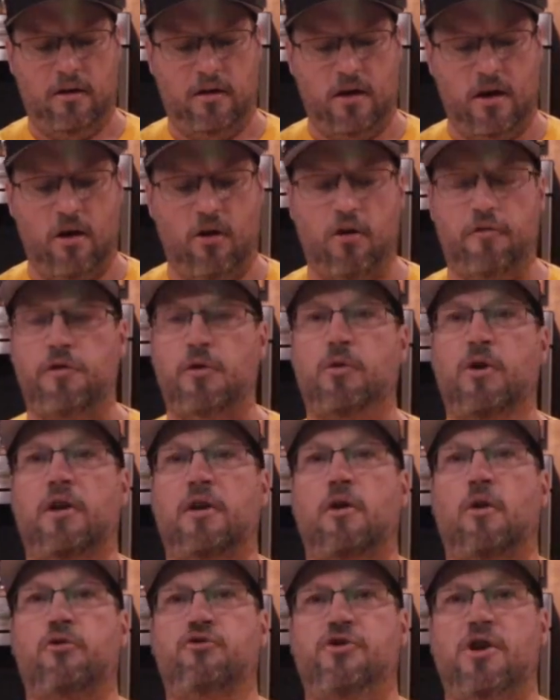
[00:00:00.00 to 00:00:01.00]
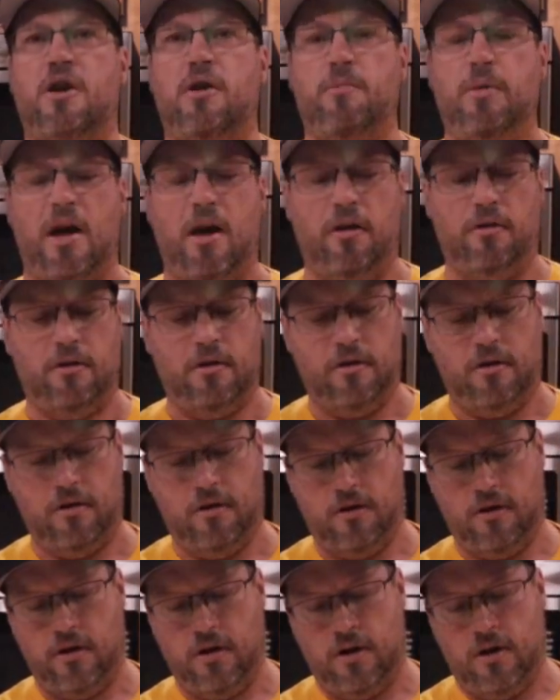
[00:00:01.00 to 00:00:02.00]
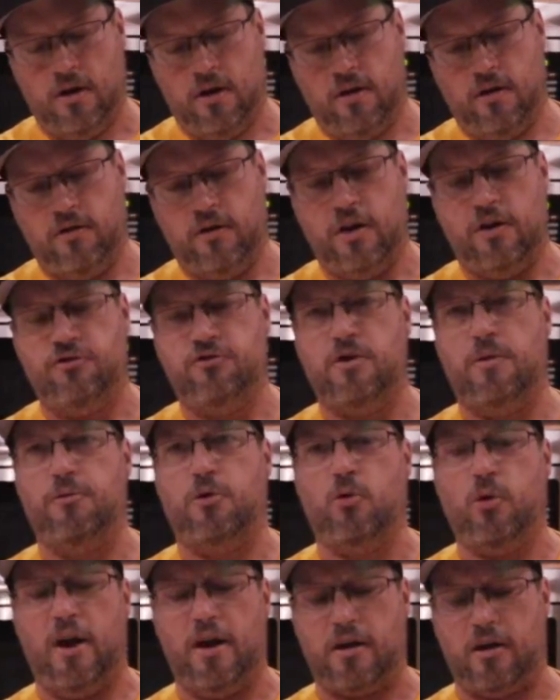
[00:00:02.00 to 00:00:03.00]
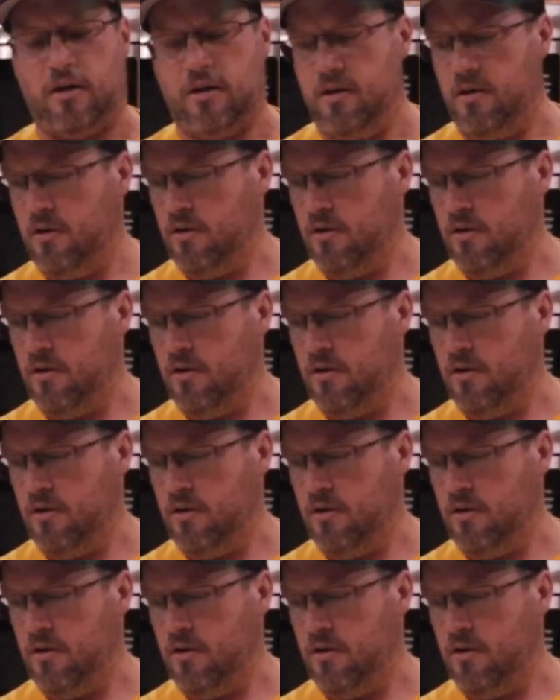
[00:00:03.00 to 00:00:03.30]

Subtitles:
if you want to go check them out, they shipped quick.